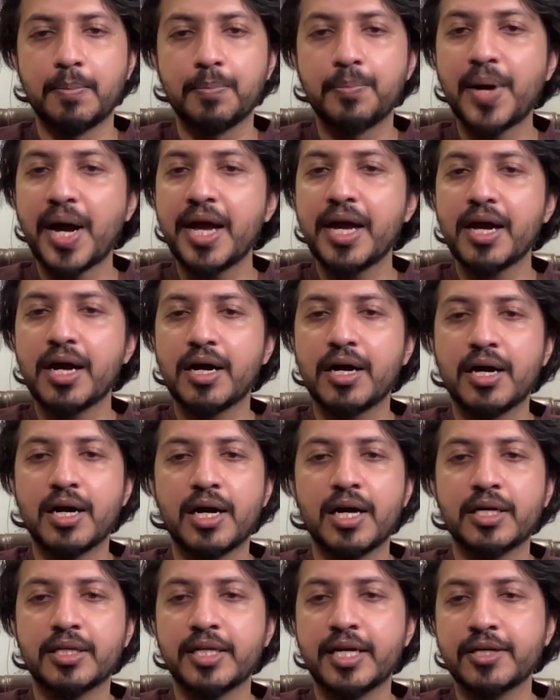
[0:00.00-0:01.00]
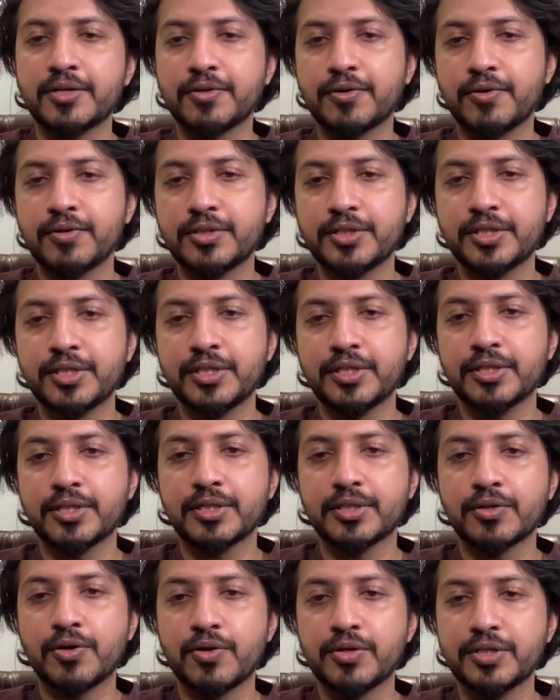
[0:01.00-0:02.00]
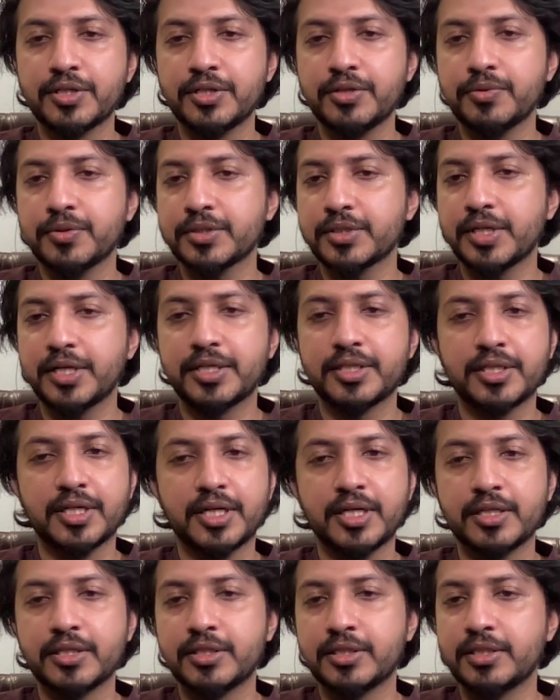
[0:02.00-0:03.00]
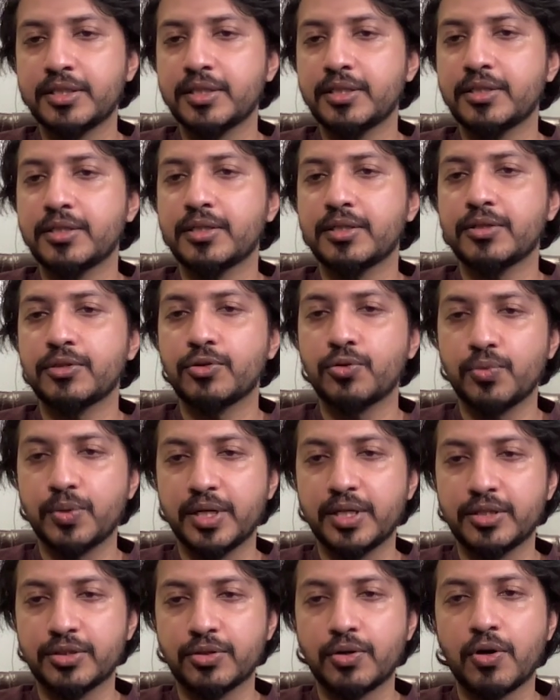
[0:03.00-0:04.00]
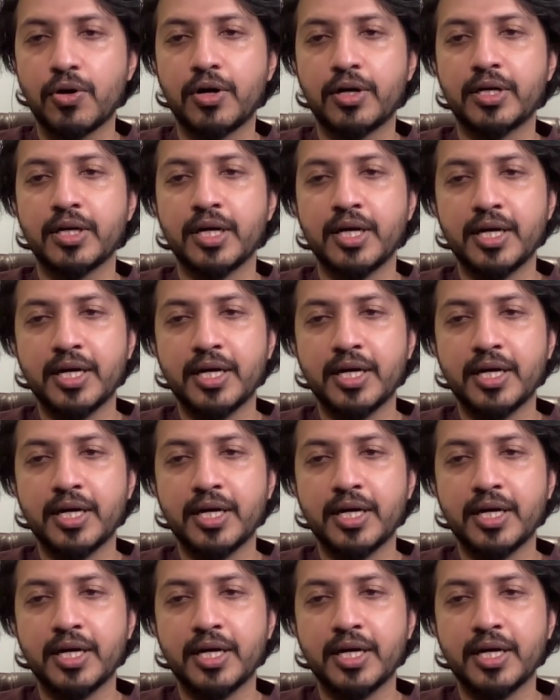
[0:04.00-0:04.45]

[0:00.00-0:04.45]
by a heart that continuously turned towards God.